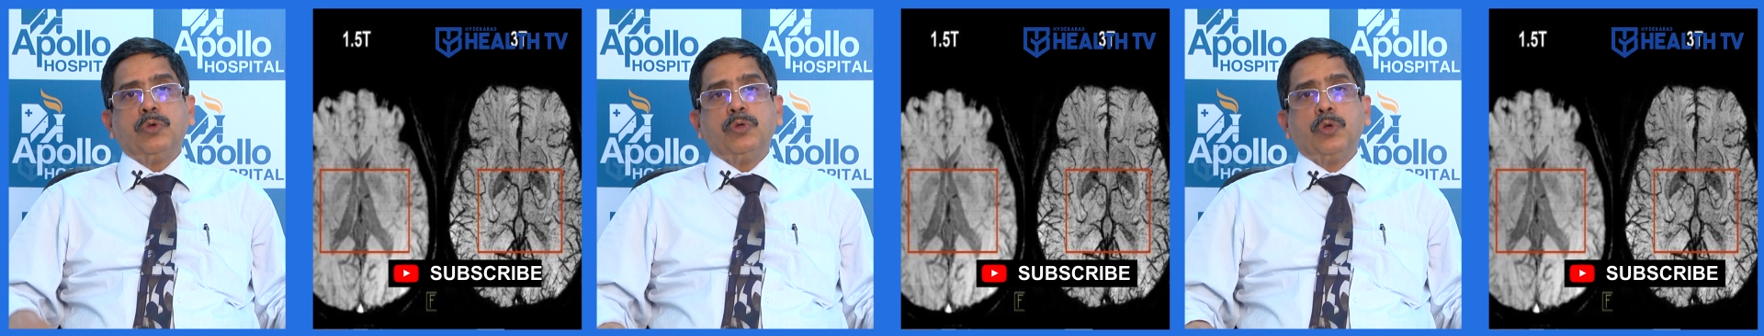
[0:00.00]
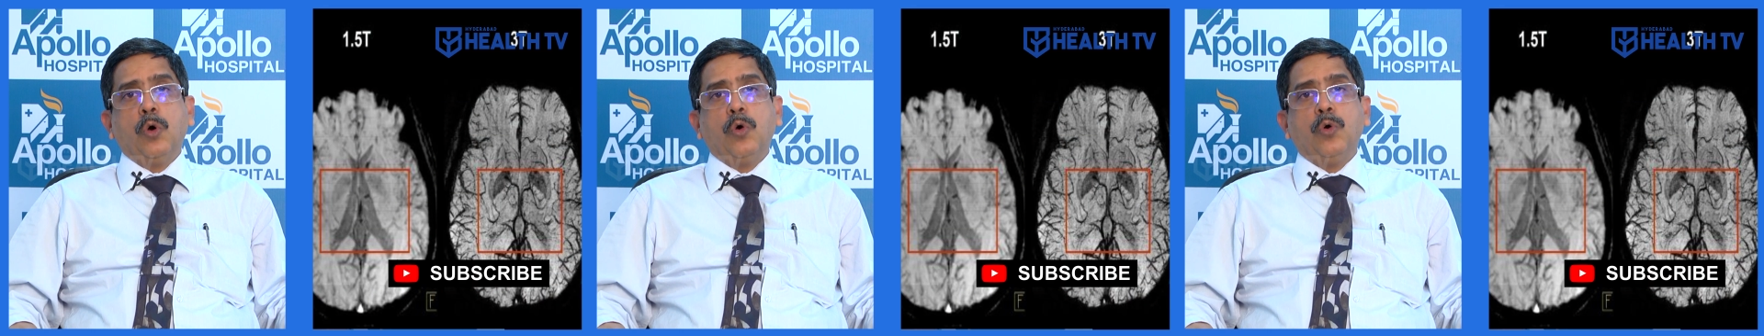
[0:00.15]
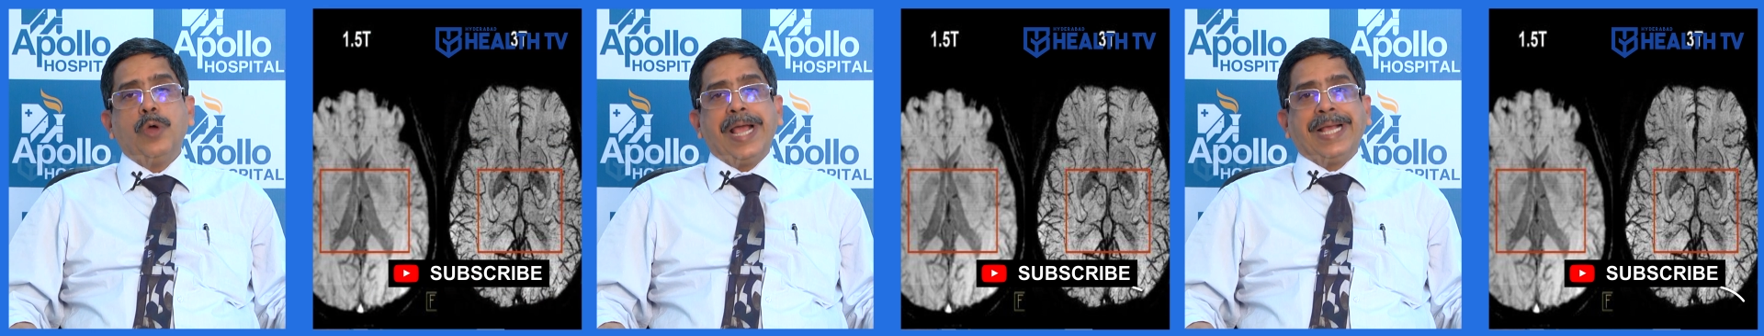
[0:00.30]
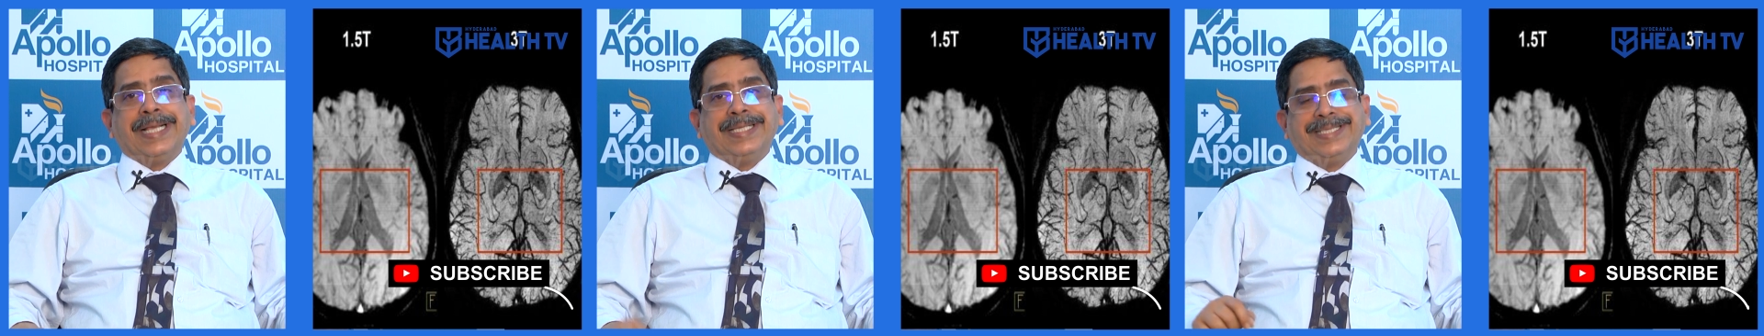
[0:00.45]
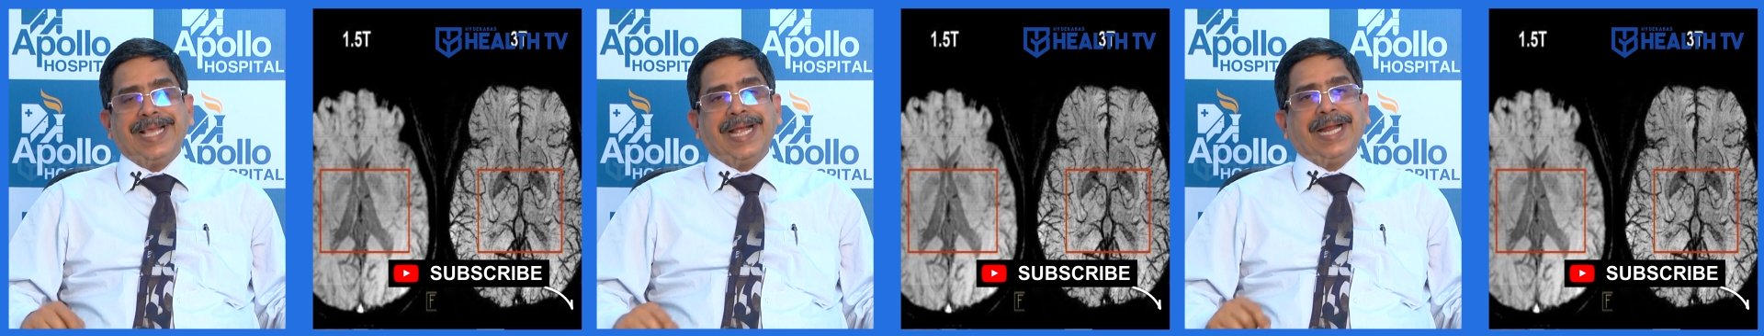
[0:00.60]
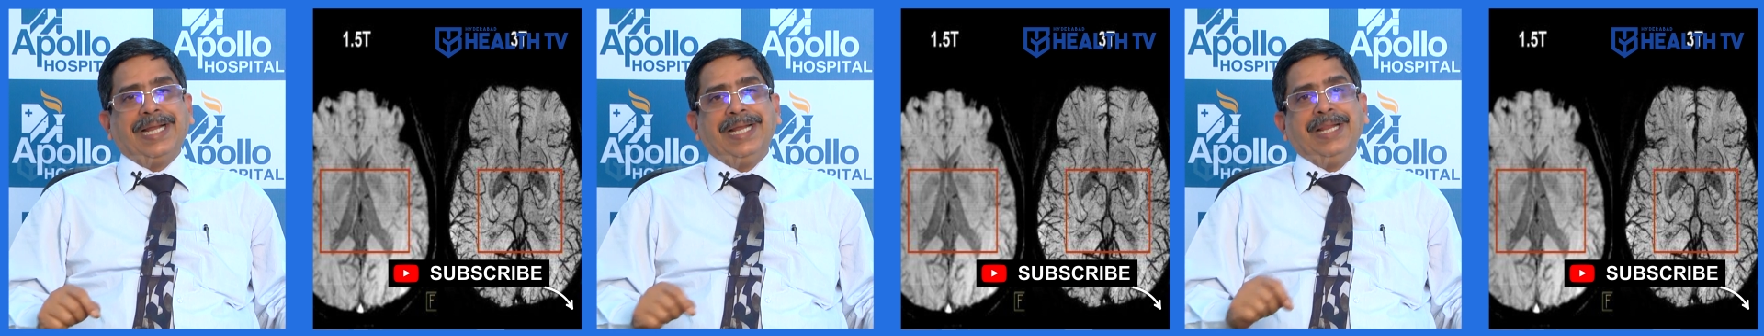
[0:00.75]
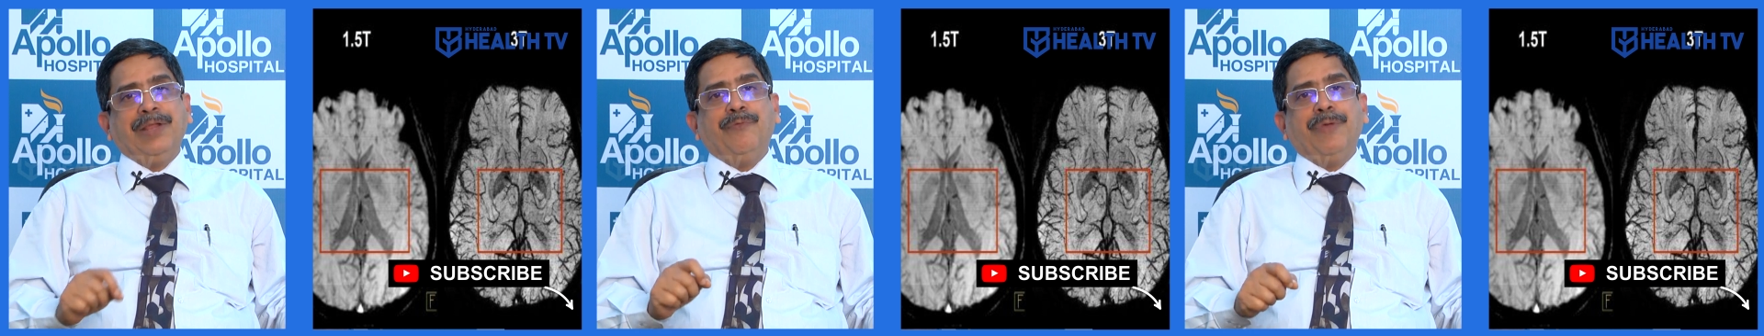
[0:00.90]
know
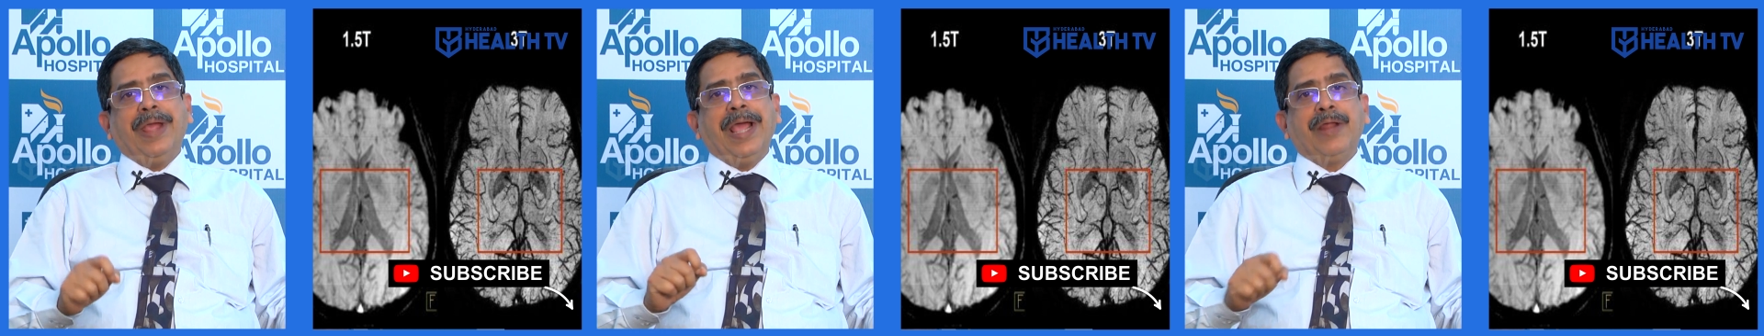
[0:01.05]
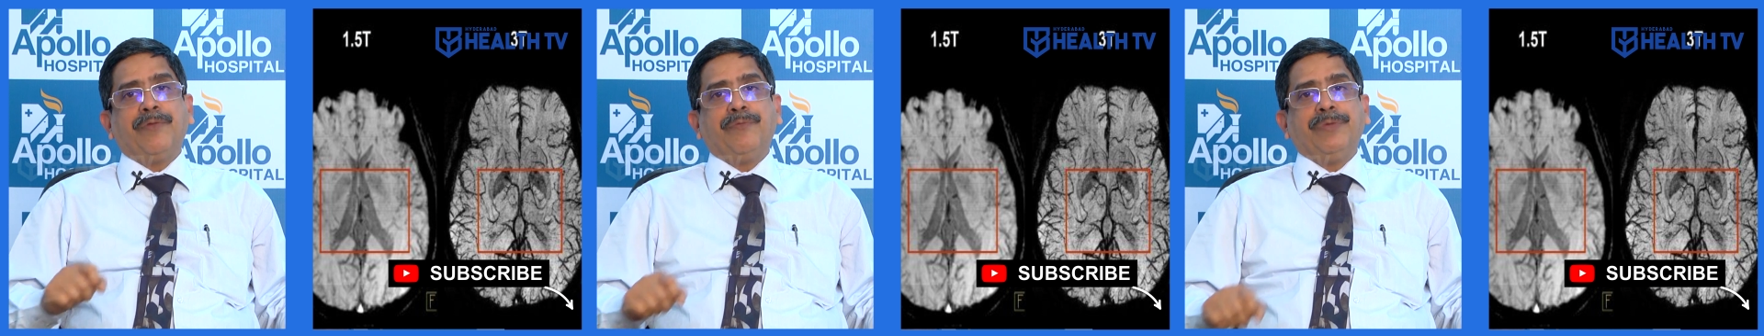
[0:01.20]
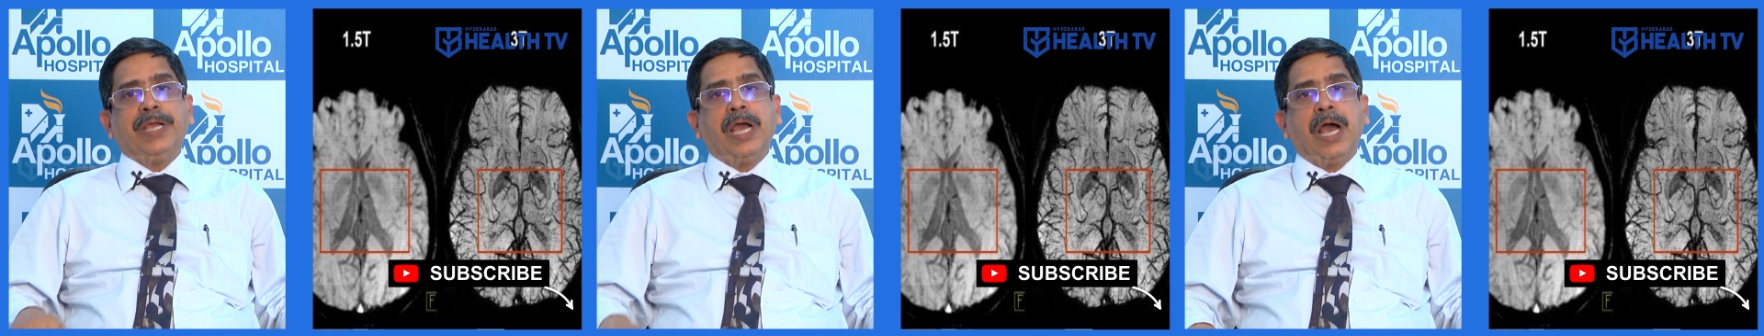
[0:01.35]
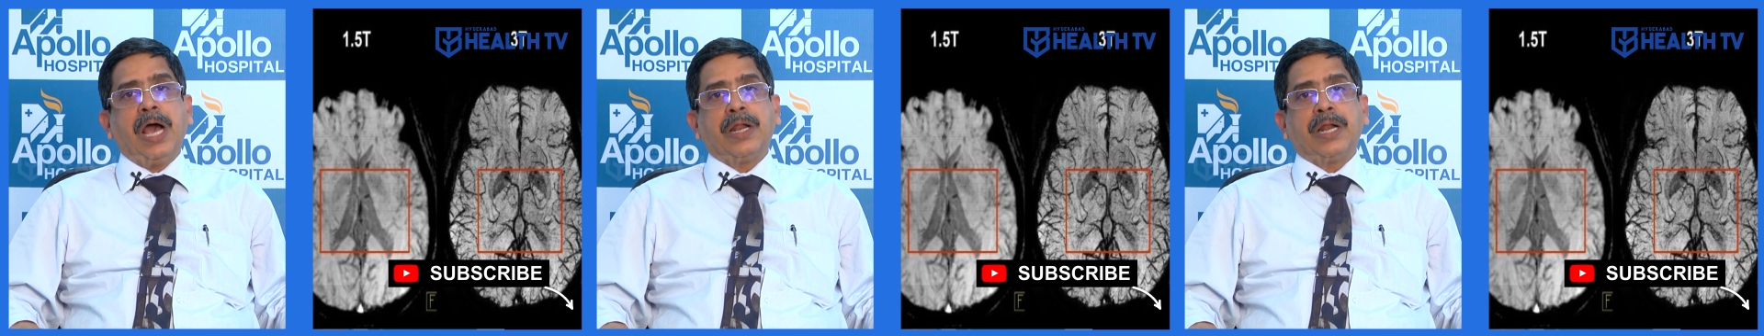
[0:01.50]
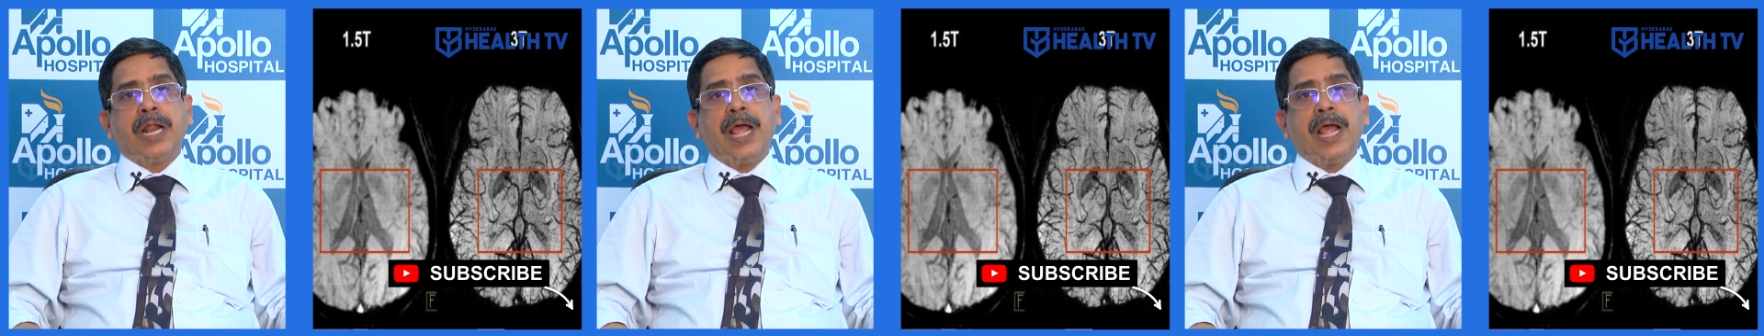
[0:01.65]
exactly where we are,